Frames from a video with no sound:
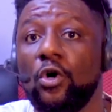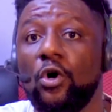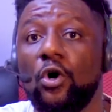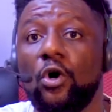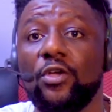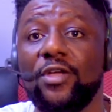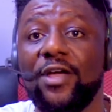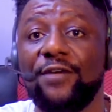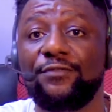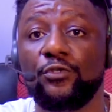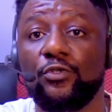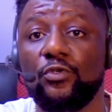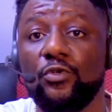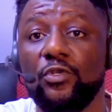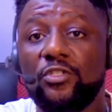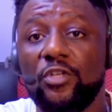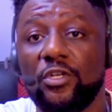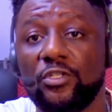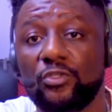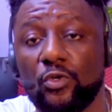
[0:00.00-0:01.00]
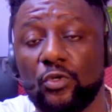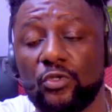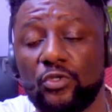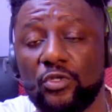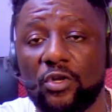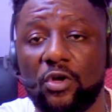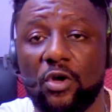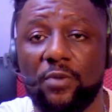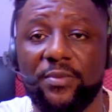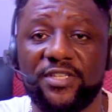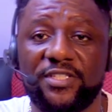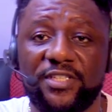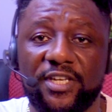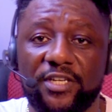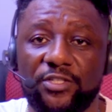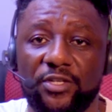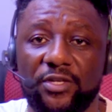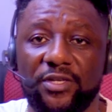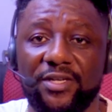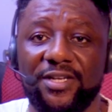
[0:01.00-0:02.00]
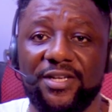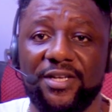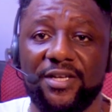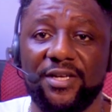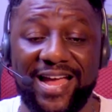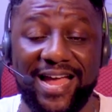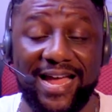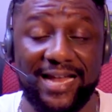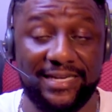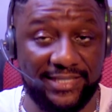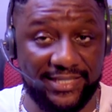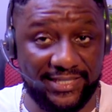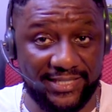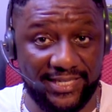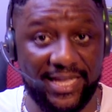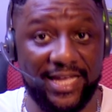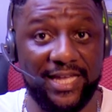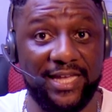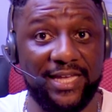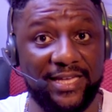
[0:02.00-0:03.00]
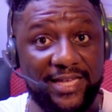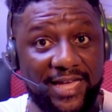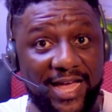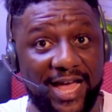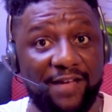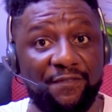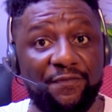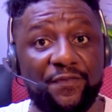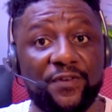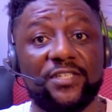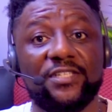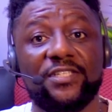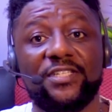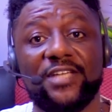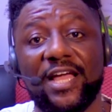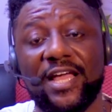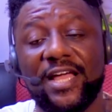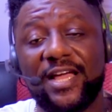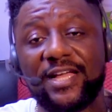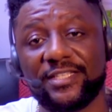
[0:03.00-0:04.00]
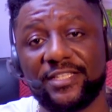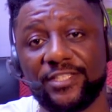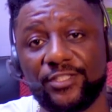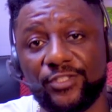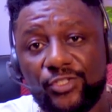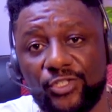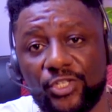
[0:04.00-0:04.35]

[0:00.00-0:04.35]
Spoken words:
All you have to do is just go to the comment section and say, African Giant,